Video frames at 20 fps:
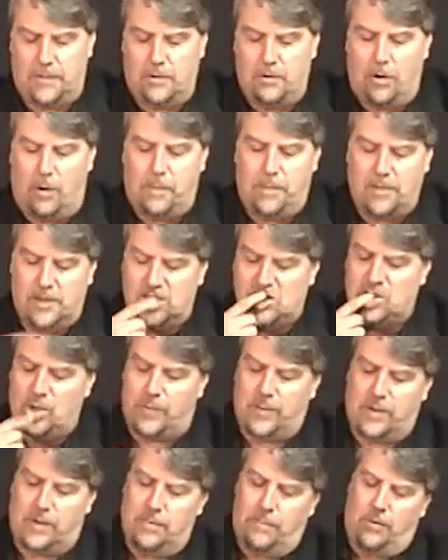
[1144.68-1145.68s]
you open the
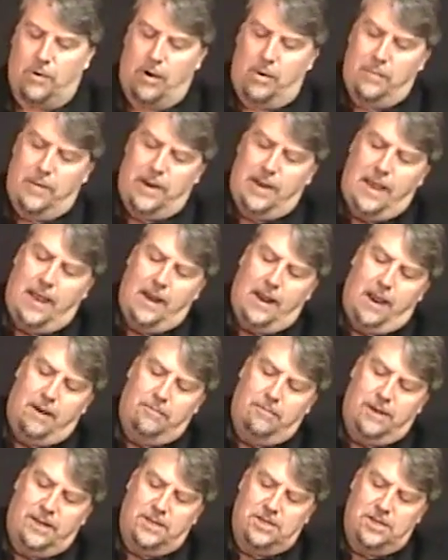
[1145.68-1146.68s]
zippered compartment, and I
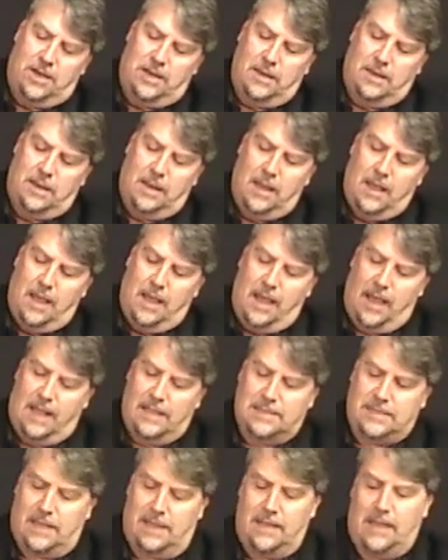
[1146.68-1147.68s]
reach in
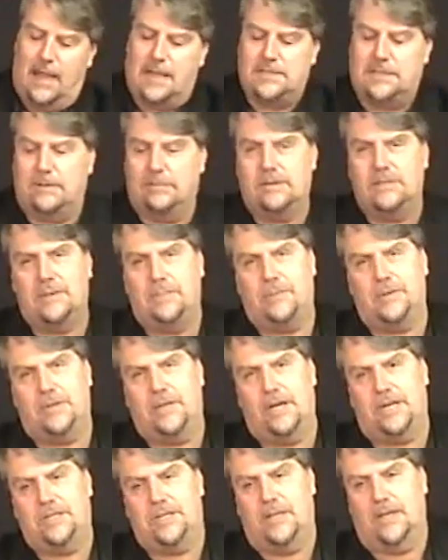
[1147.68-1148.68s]
and say, yes, there is a
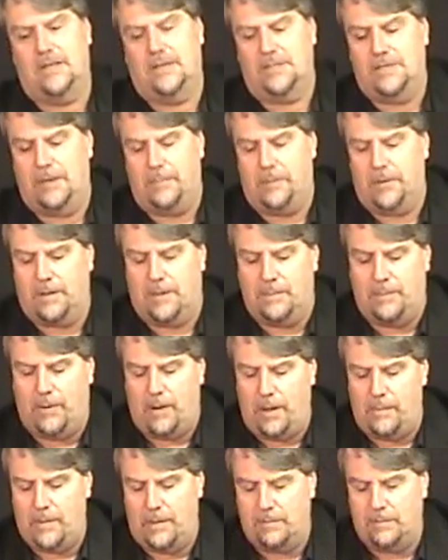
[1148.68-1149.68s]
prediction in the zippered
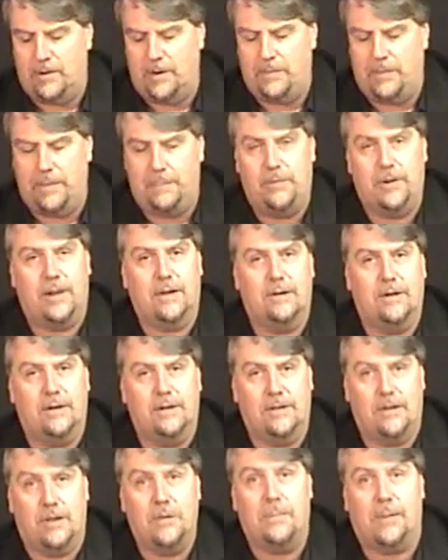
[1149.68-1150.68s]
compartment. Would it be pretty
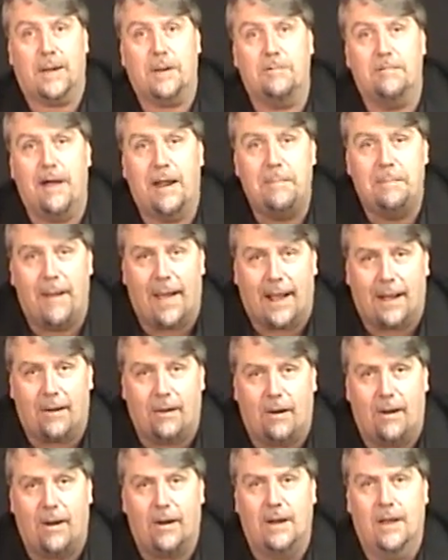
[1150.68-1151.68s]
good? Did you pick a red back
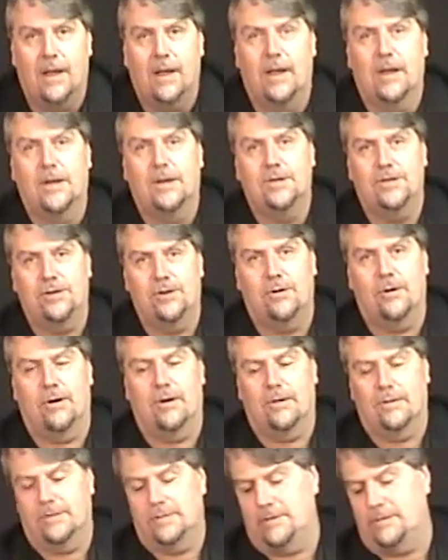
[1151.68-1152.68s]
card?
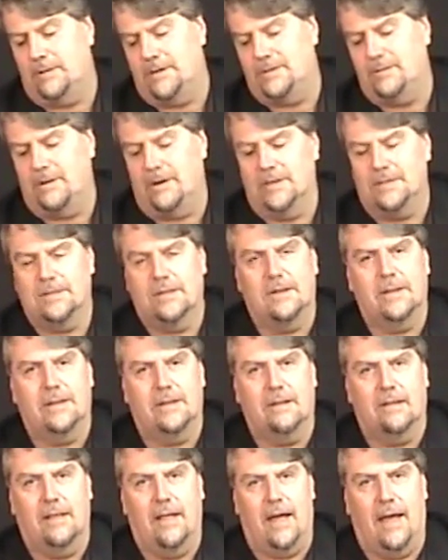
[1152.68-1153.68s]
Sure. So what you want is a little
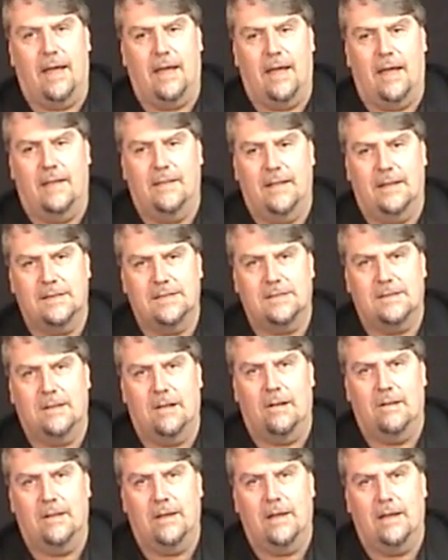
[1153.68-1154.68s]
delay. And then
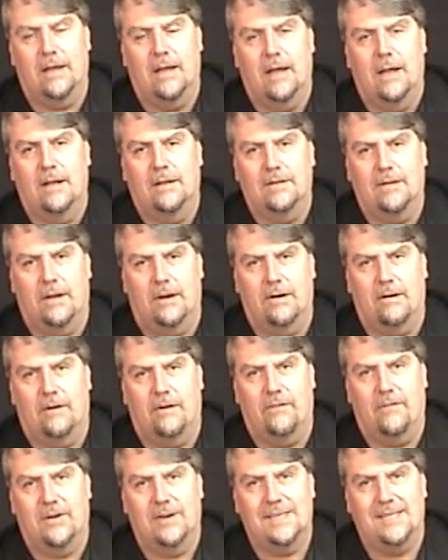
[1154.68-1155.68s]
slowly turn it
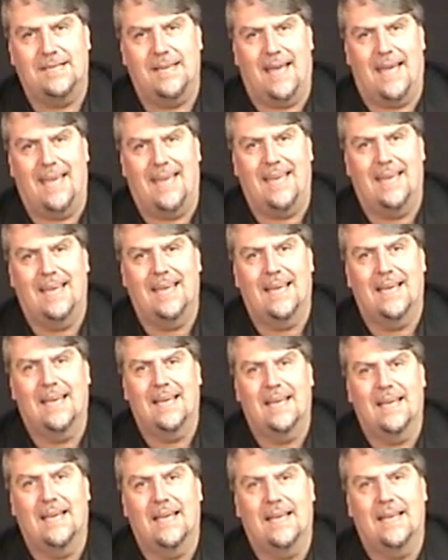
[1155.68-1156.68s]
over and say,
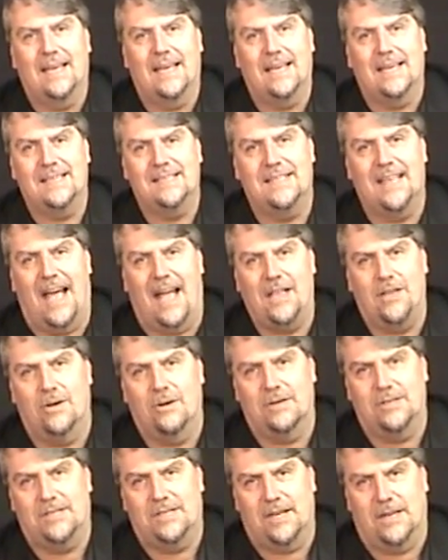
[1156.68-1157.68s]
is that
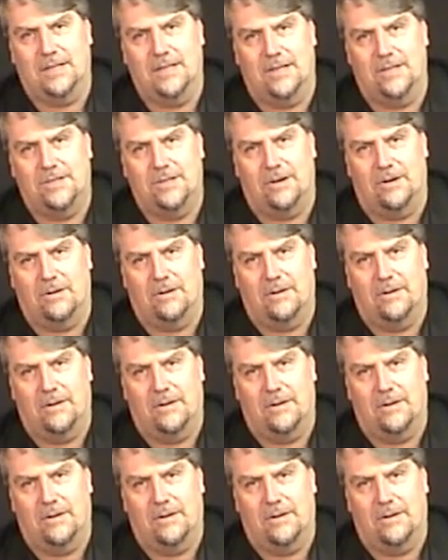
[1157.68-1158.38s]
your signature?